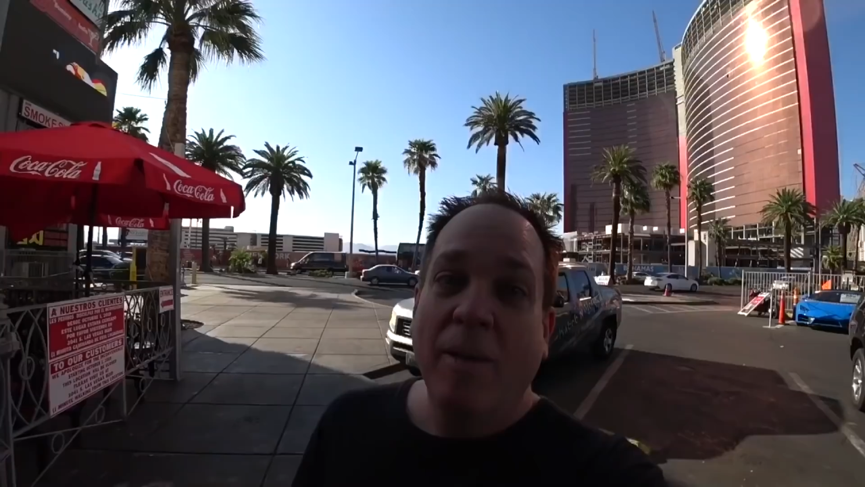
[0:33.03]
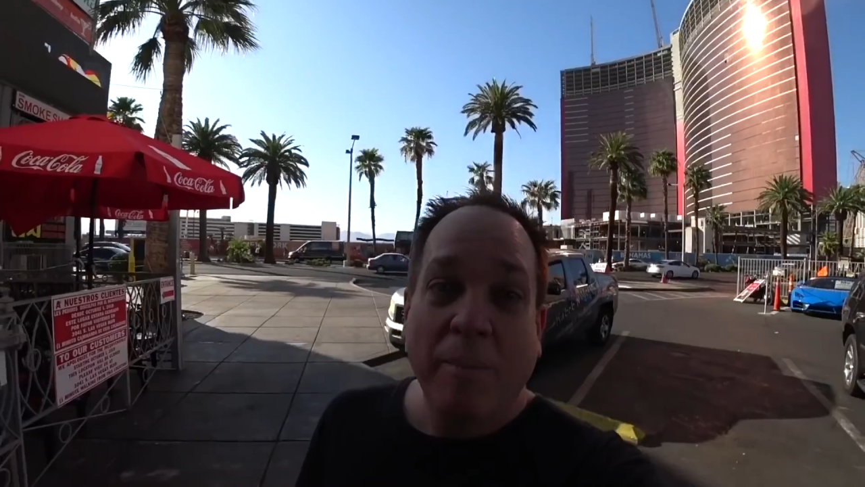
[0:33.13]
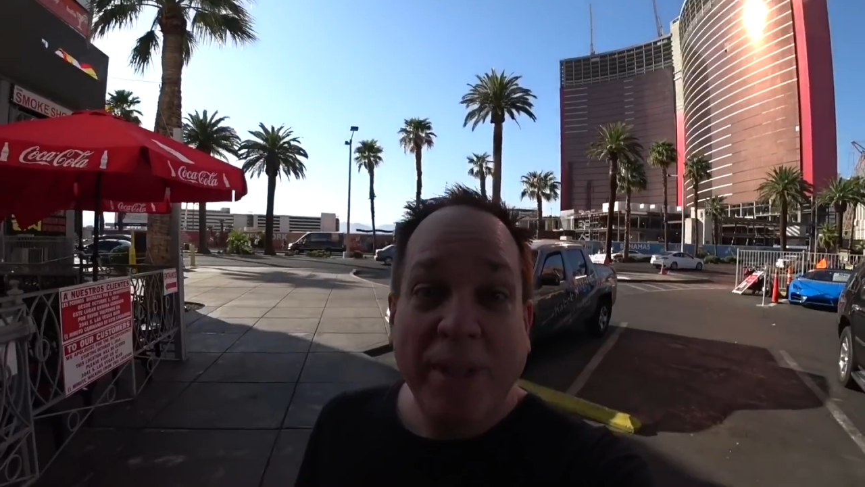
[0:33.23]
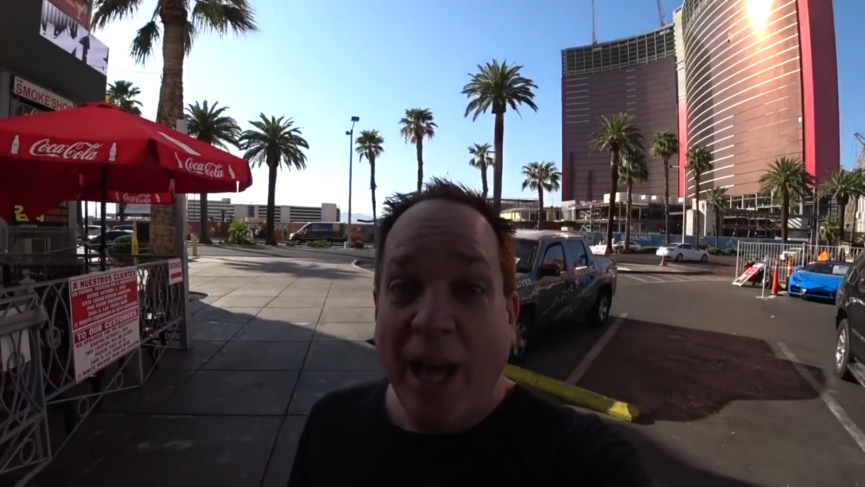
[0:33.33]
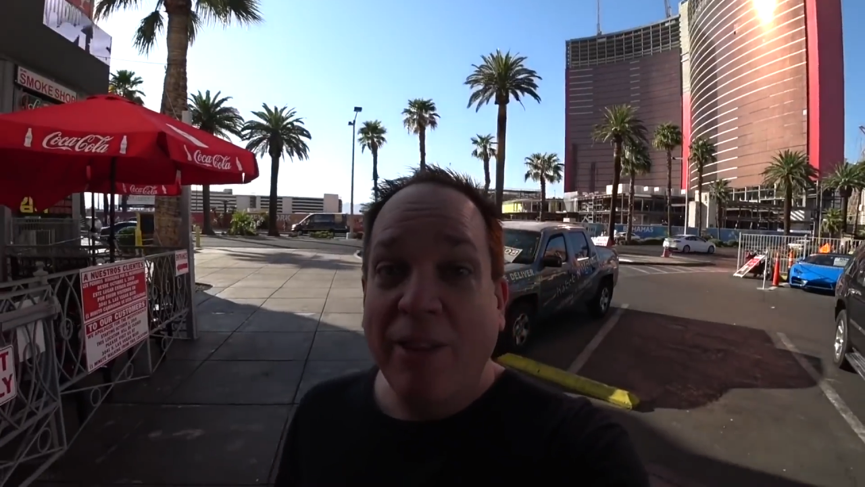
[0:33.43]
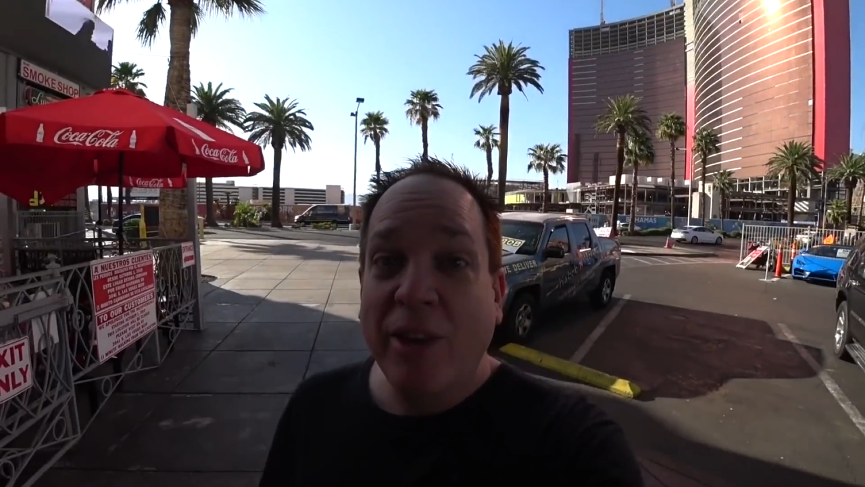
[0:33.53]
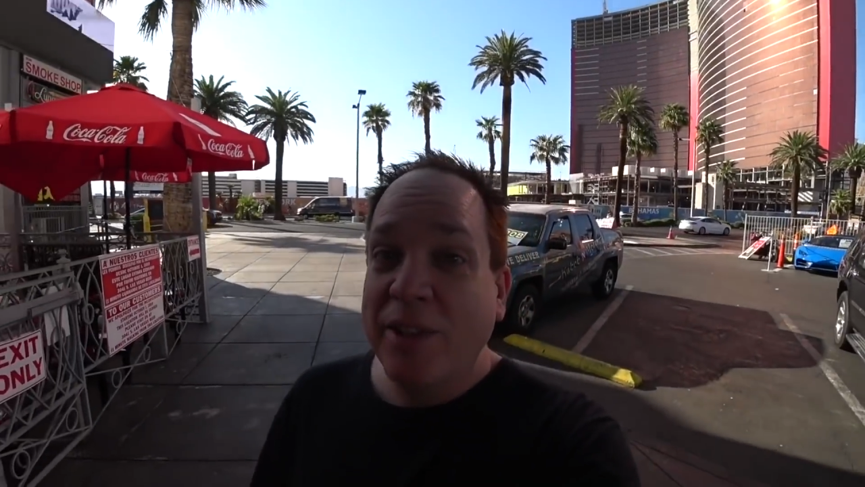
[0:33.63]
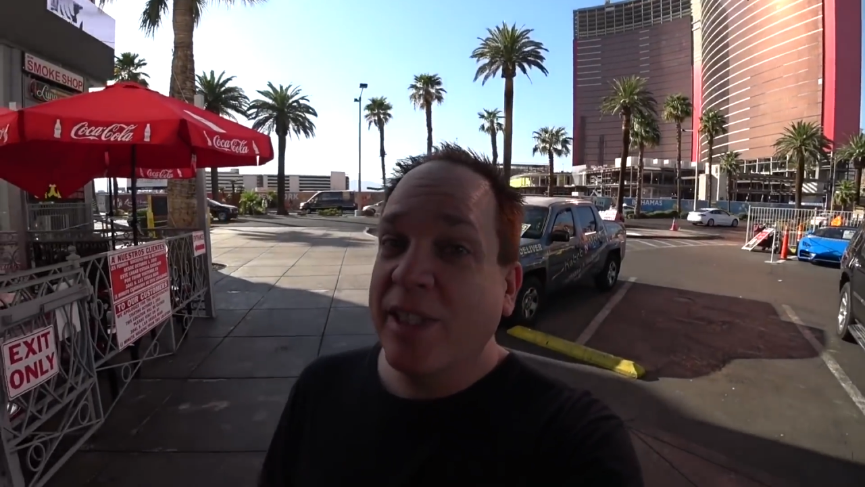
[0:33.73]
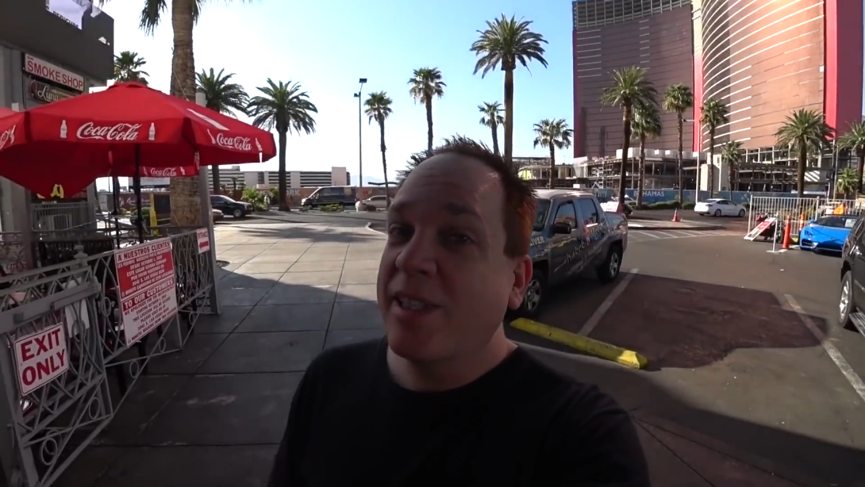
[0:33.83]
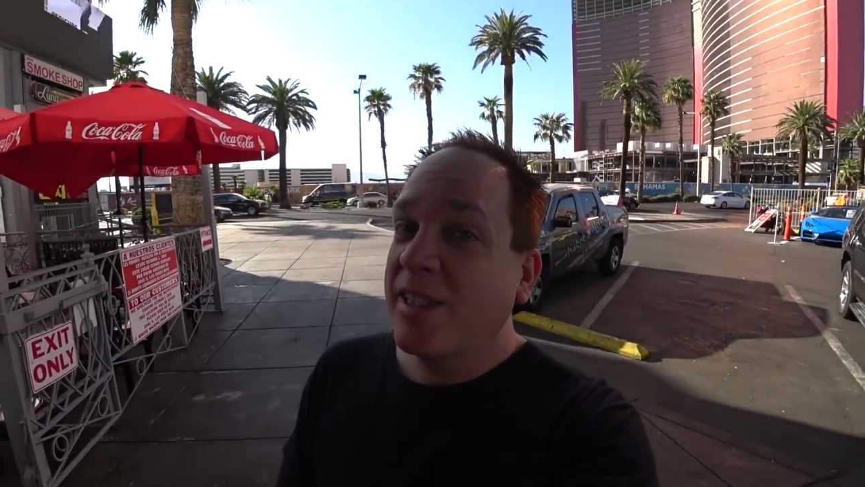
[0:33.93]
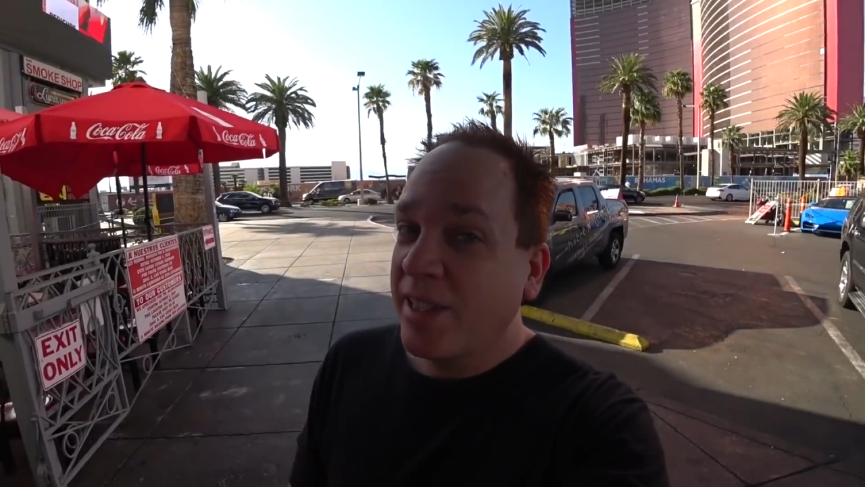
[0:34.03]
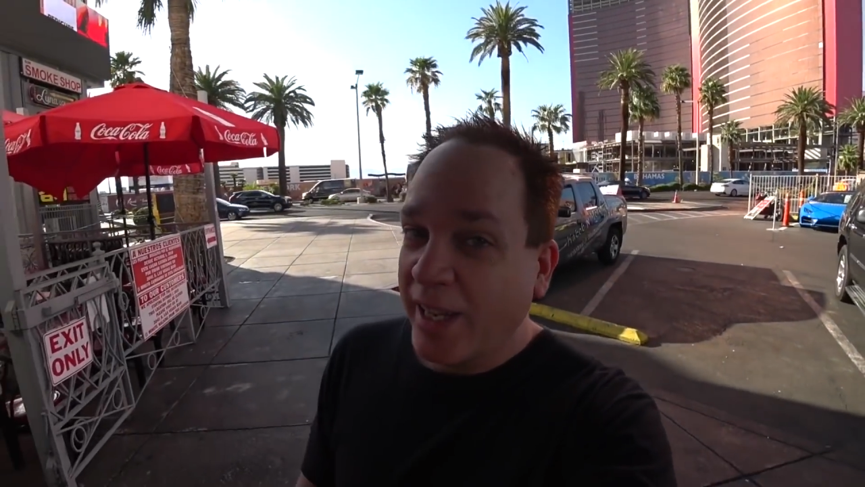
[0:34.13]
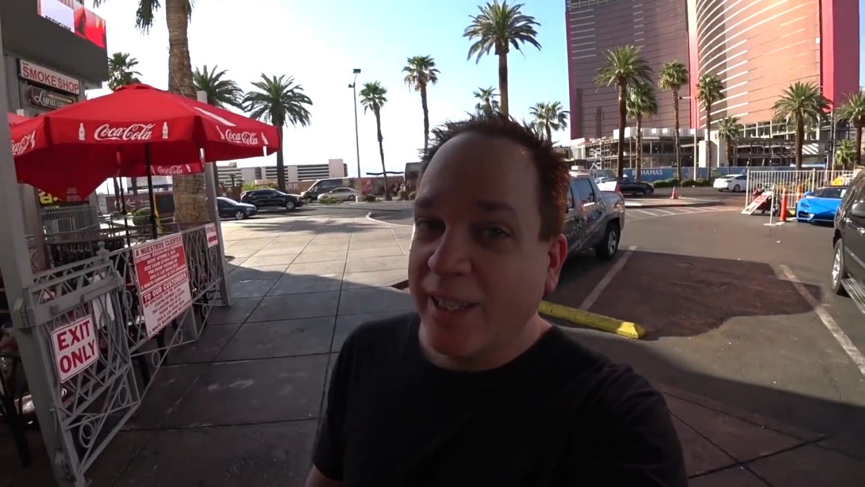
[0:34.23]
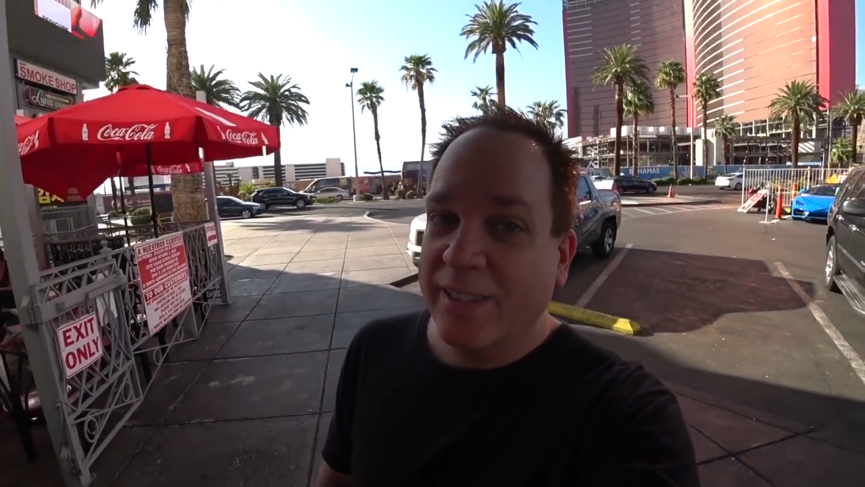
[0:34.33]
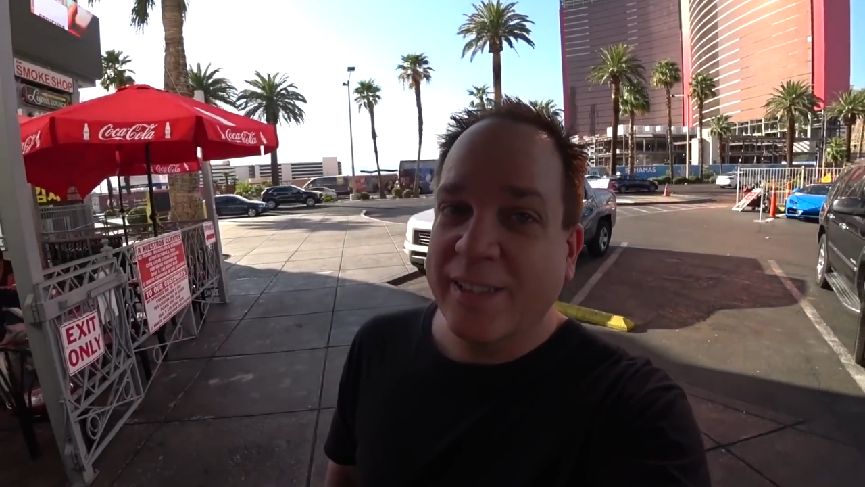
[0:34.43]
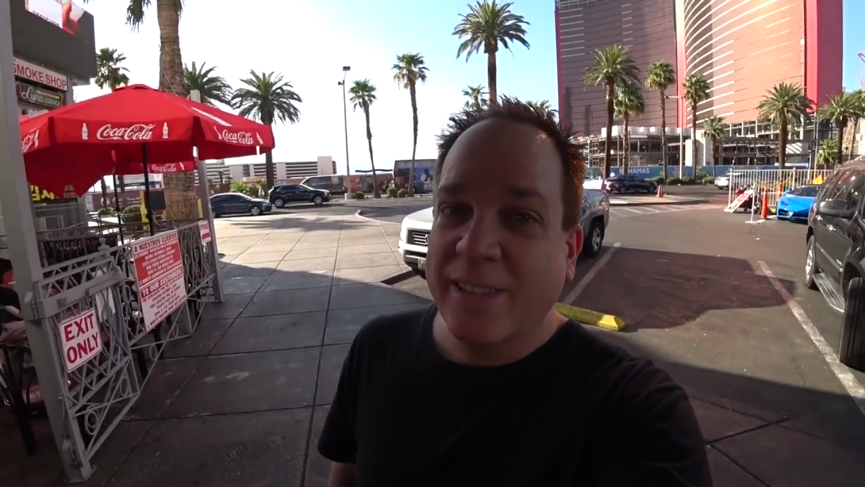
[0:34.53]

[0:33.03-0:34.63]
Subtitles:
But now there is a second